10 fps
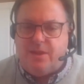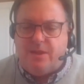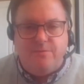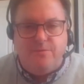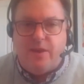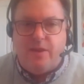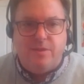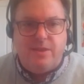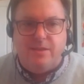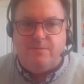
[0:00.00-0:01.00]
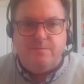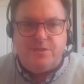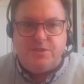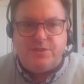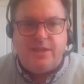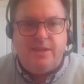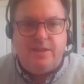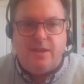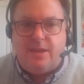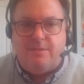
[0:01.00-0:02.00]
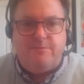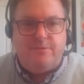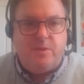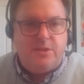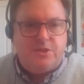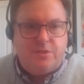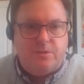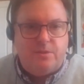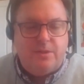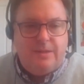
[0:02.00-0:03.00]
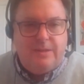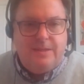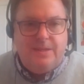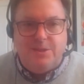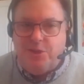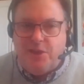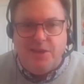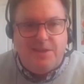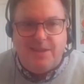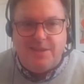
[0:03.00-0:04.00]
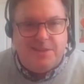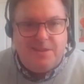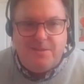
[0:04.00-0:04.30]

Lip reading: you know, very senior, influential, learned